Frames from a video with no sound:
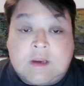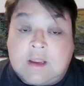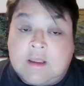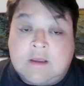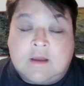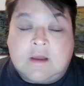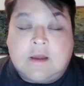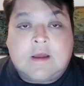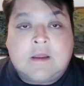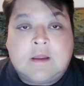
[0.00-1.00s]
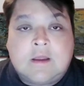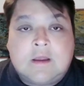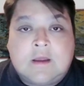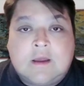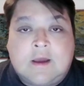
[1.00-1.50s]
Today,
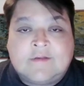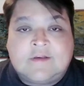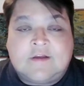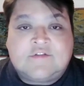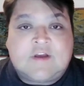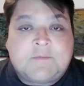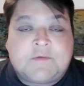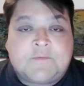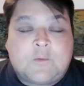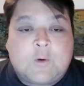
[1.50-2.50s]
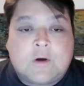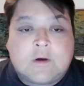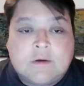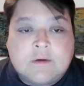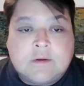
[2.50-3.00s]
Isaiah chapter 4